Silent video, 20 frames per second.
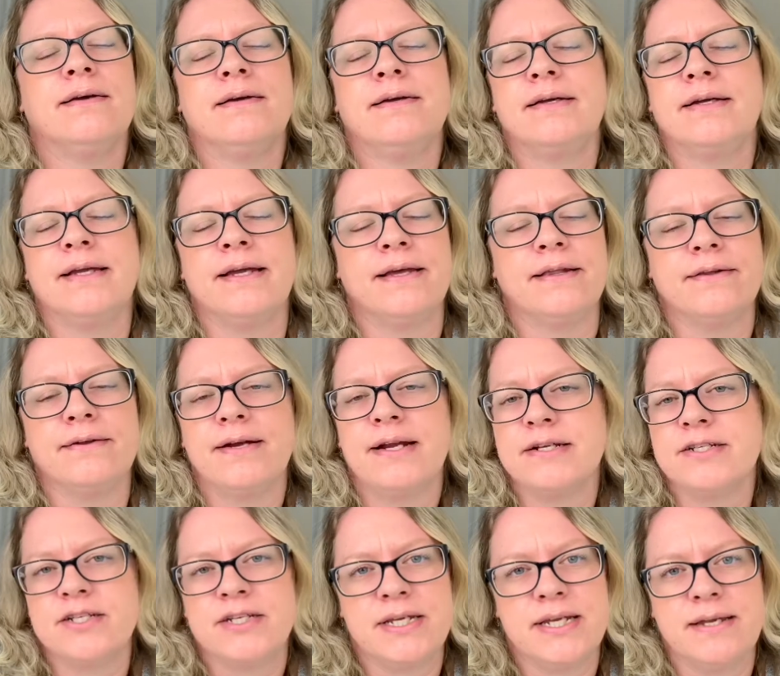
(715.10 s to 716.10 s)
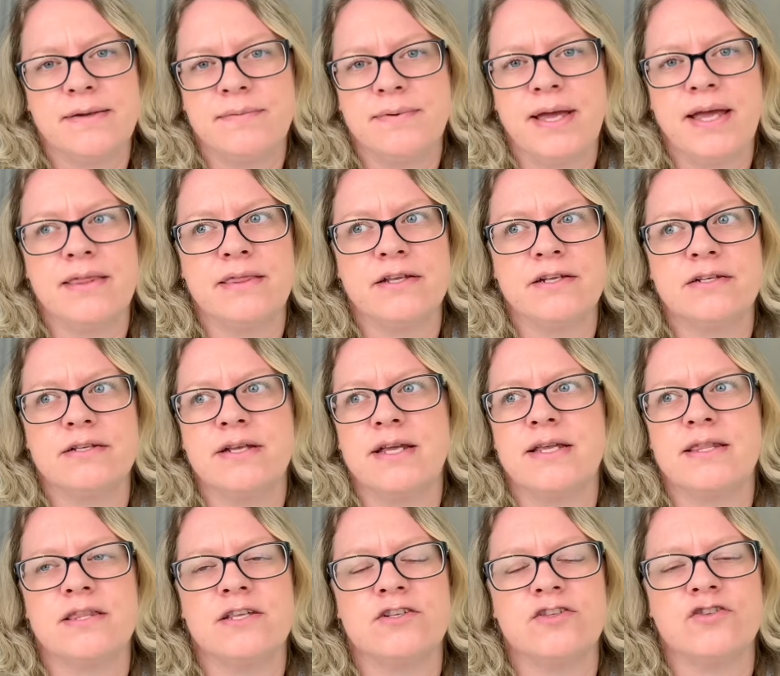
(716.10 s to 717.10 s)
yeah, they're not cheap.
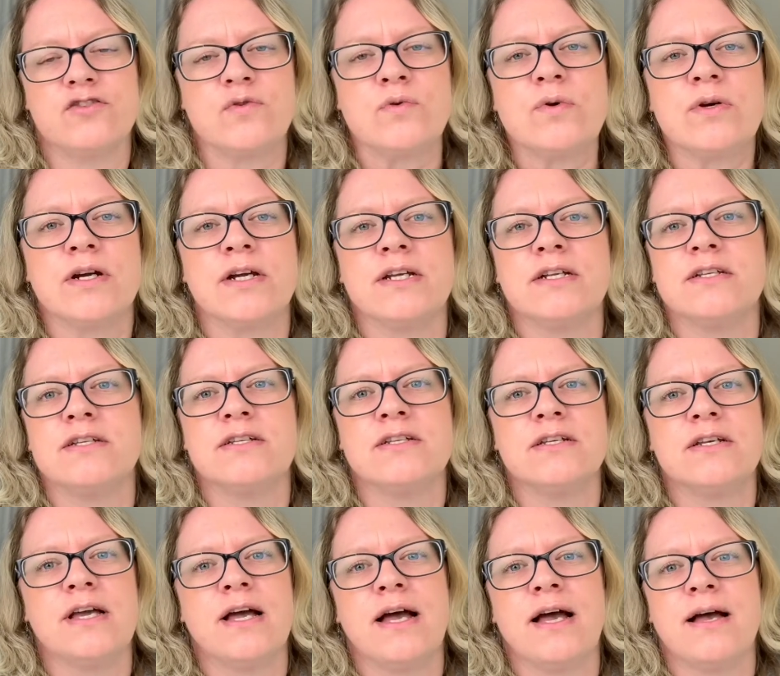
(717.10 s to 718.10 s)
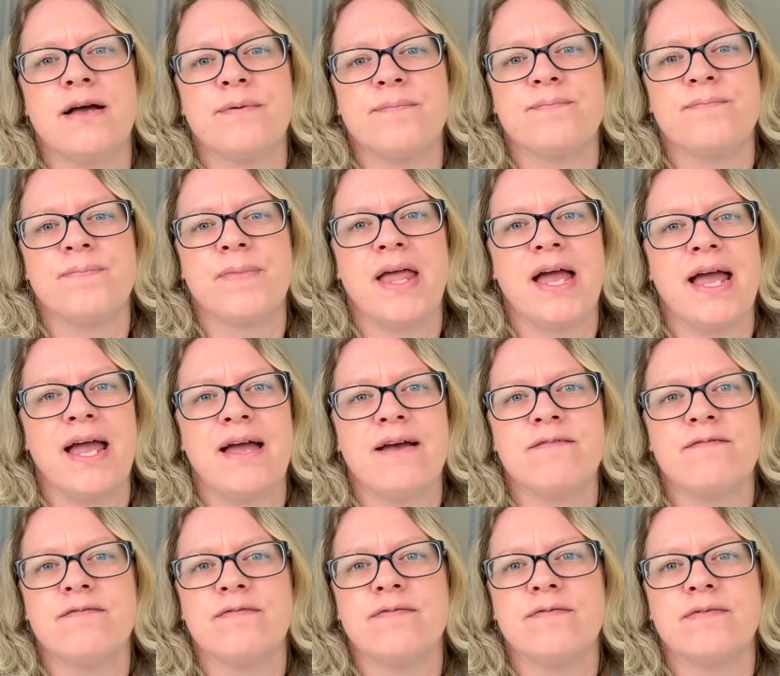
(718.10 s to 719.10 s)
And the storage, I
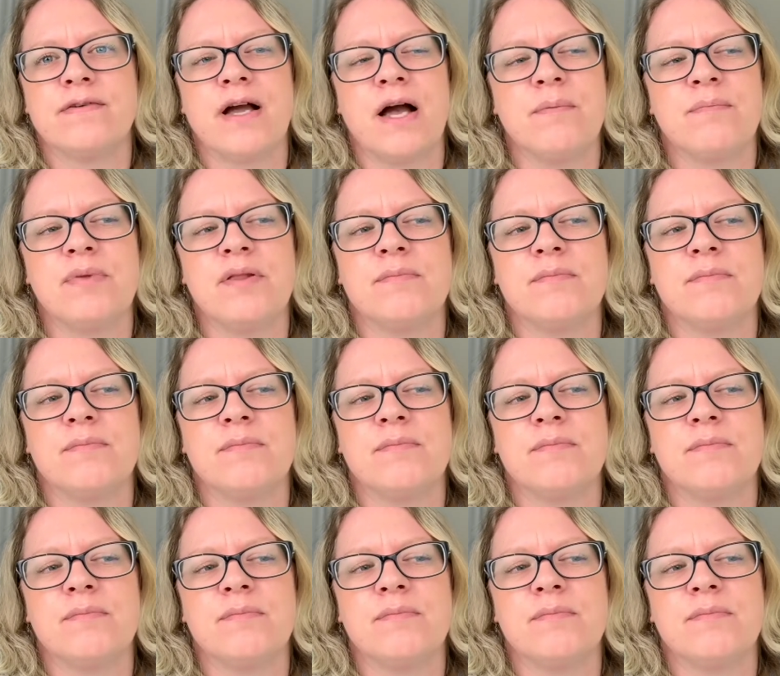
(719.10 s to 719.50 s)
have a couple of